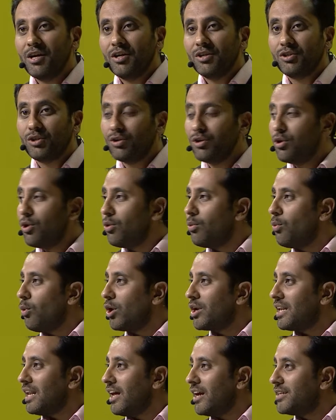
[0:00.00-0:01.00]
To know what
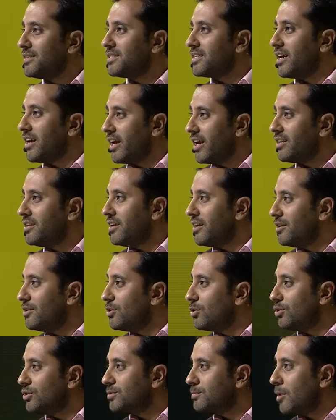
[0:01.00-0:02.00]
lies ahead in
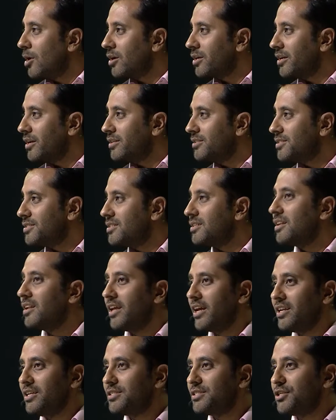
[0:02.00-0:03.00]
those markets,
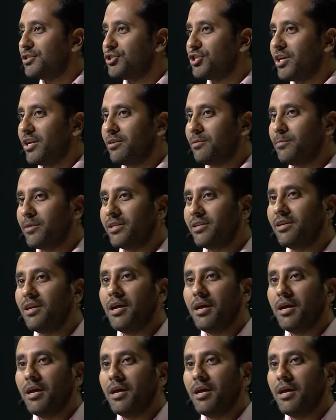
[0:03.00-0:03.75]
ladies and gentlemen,